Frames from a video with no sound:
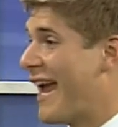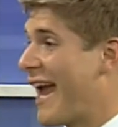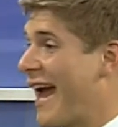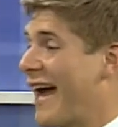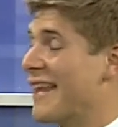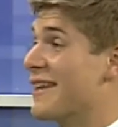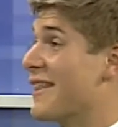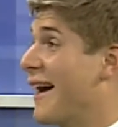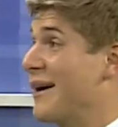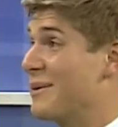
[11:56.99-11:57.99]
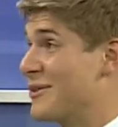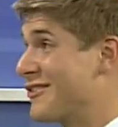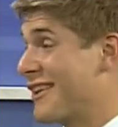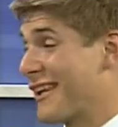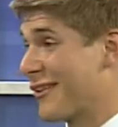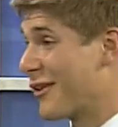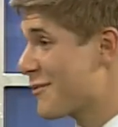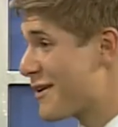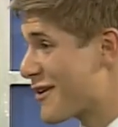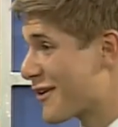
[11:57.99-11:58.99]
and I was getting a little
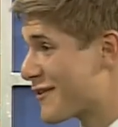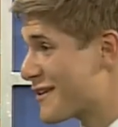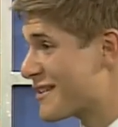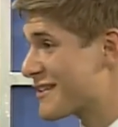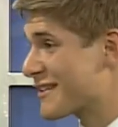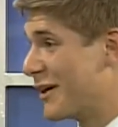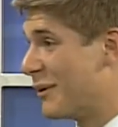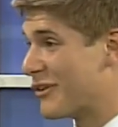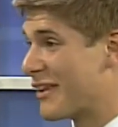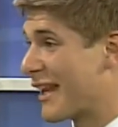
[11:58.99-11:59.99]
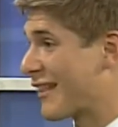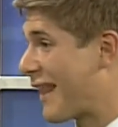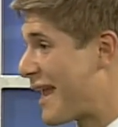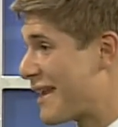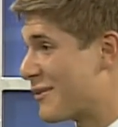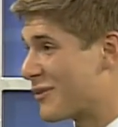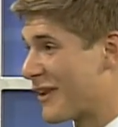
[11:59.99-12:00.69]
bit nervous. It was getting late. It was